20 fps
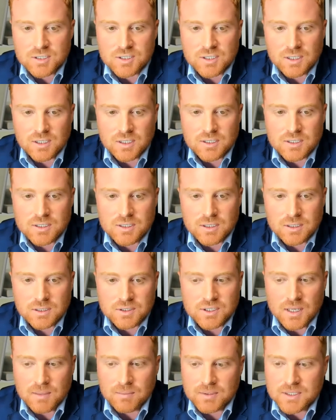six
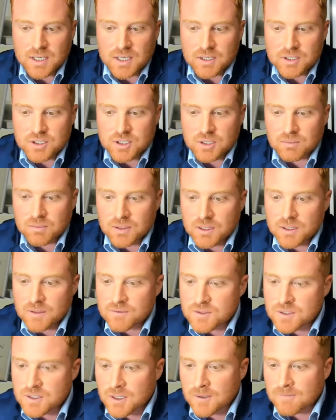sabotaging
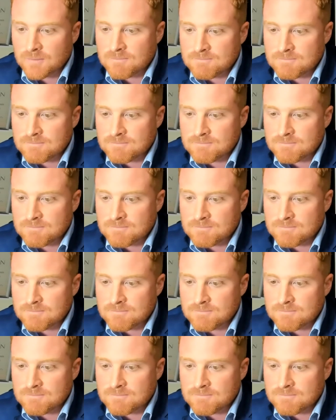beliefs, yeah.